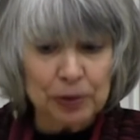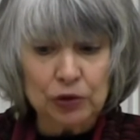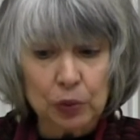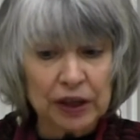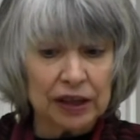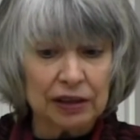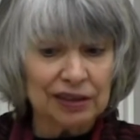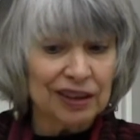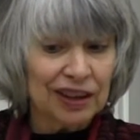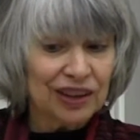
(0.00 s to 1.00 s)
between
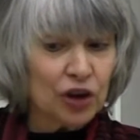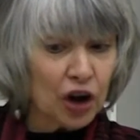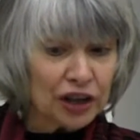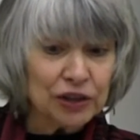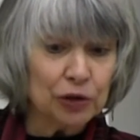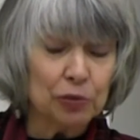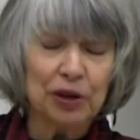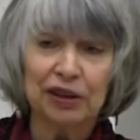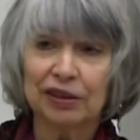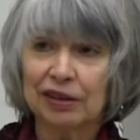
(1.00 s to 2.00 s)
non
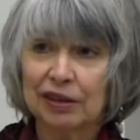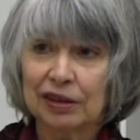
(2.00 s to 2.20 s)
human